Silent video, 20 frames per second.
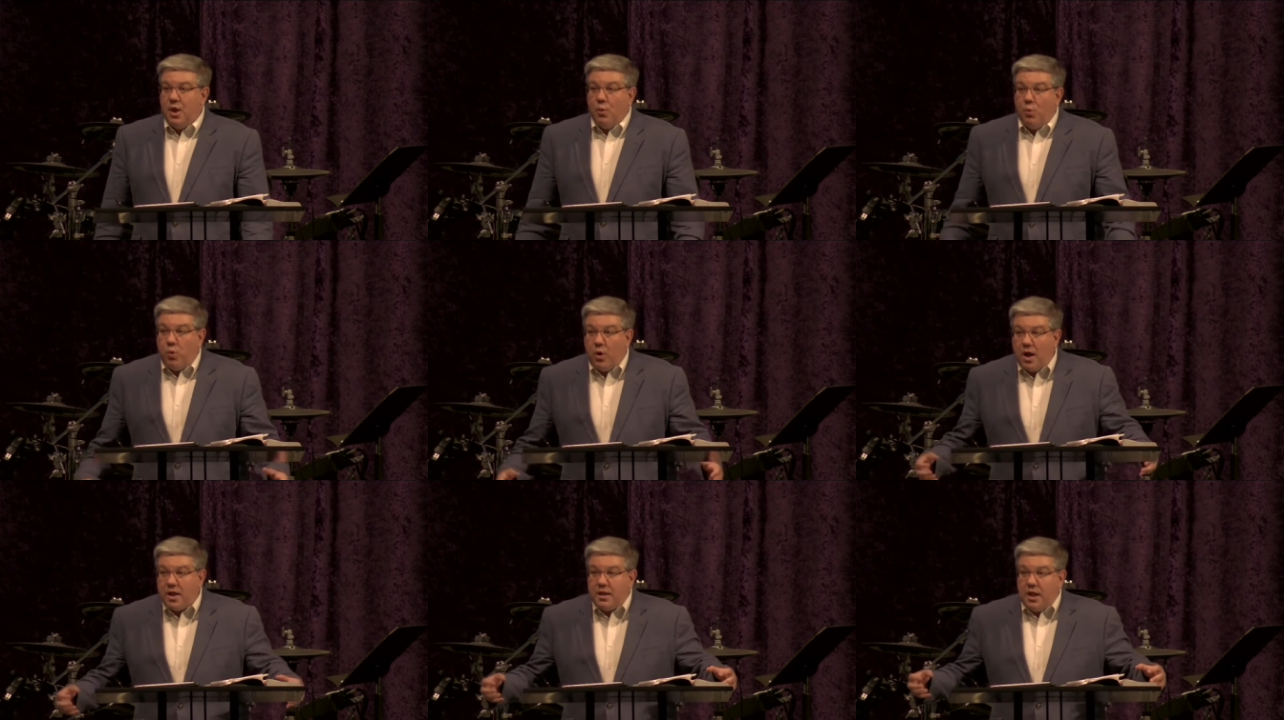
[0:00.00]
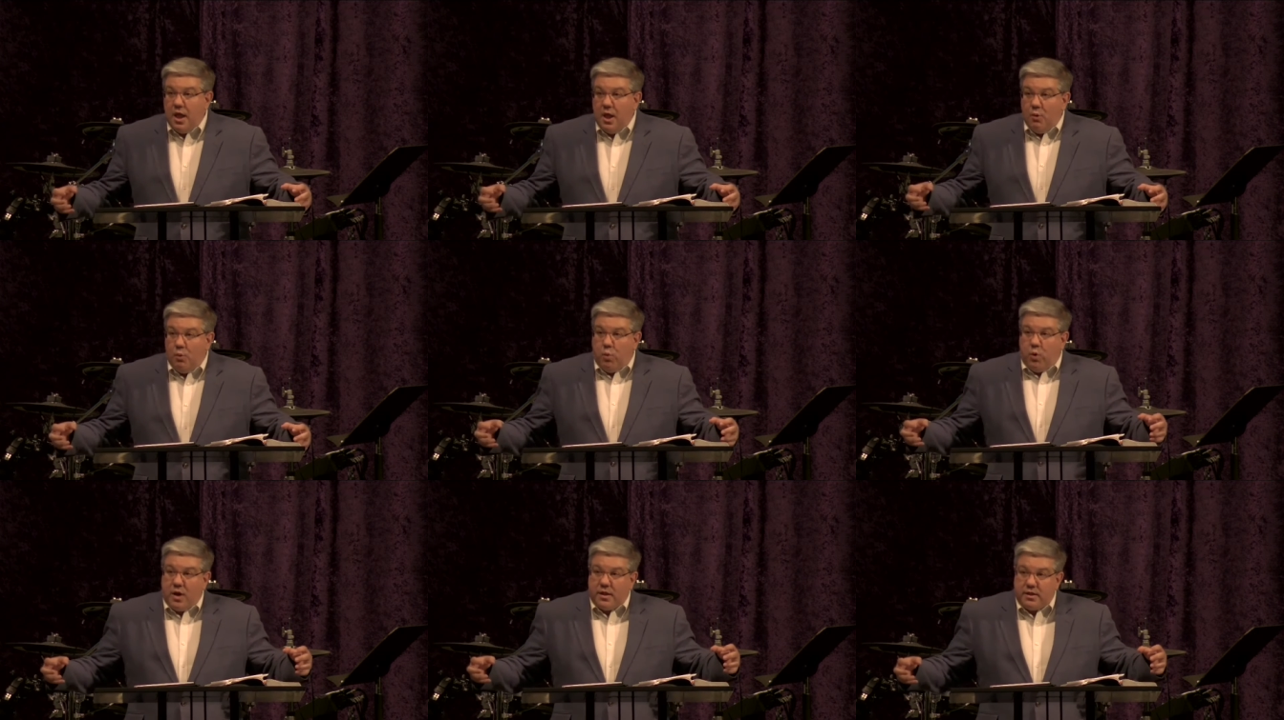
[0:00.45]

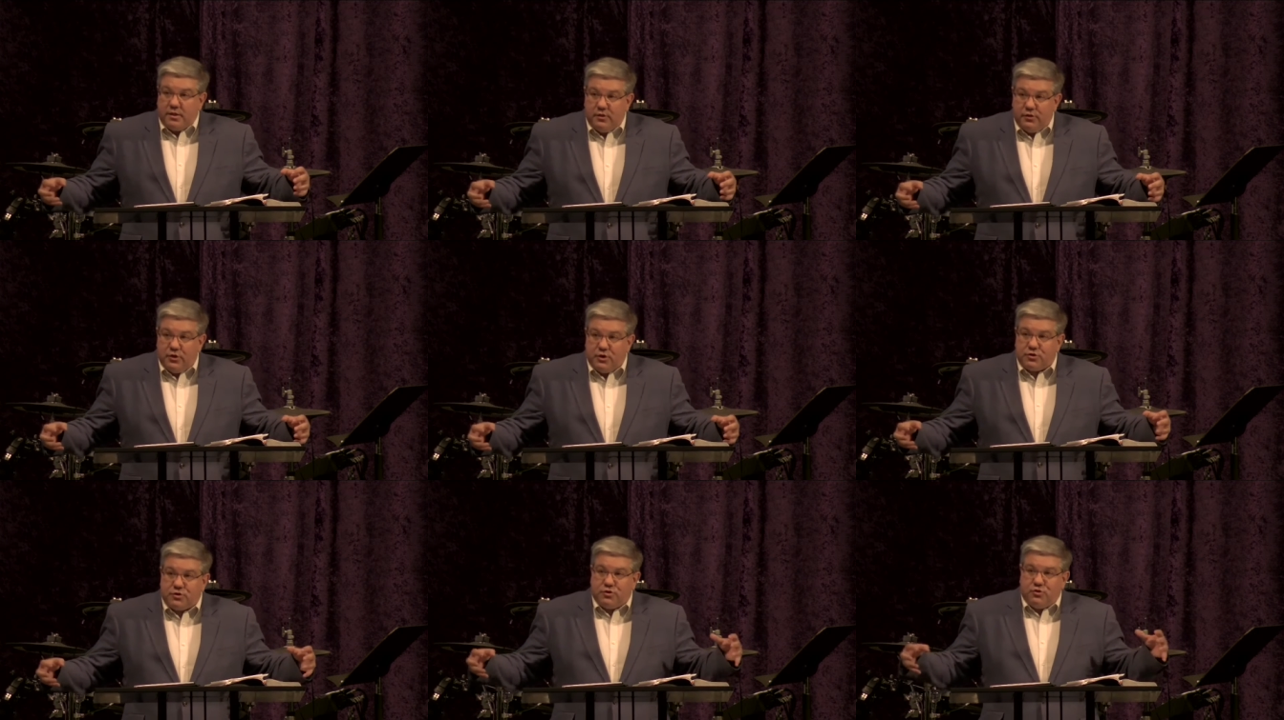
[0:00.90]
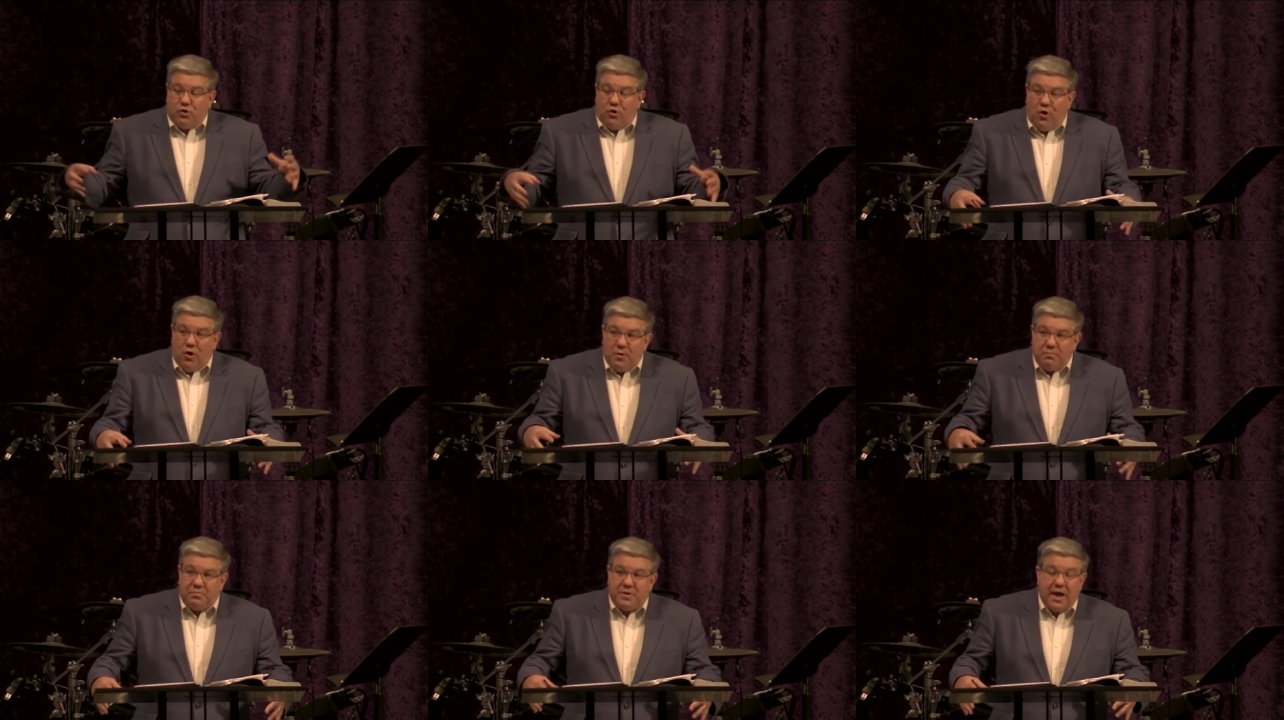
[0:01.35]
What the
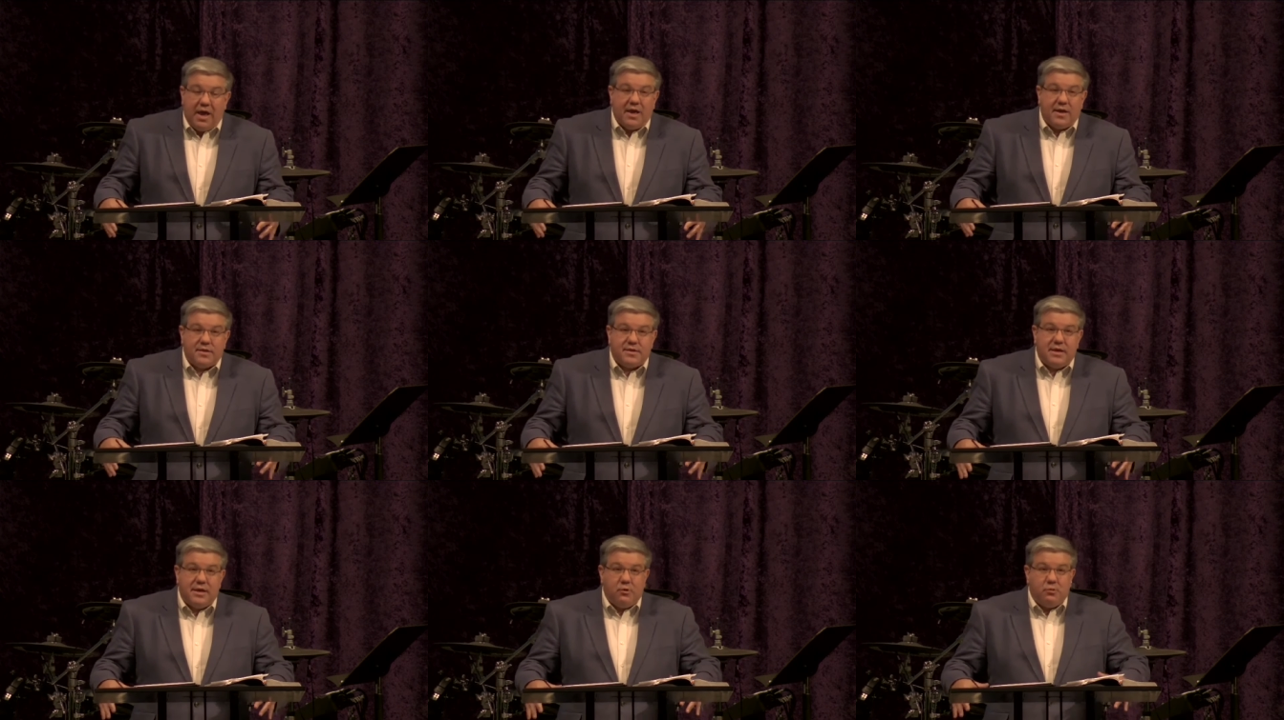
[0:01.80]
storm does,